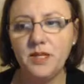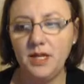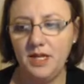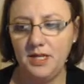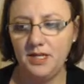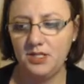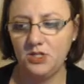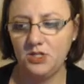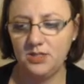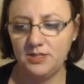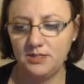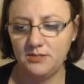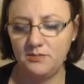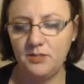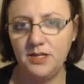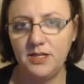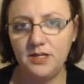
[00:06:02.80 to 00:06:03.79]
and it just
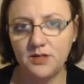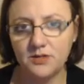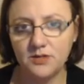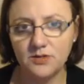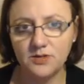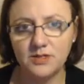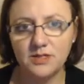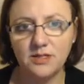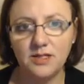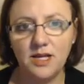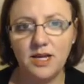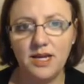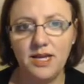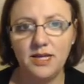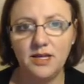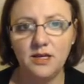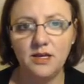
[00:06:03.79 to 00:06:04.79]
appears
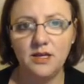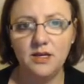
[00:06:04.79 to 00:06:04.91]
like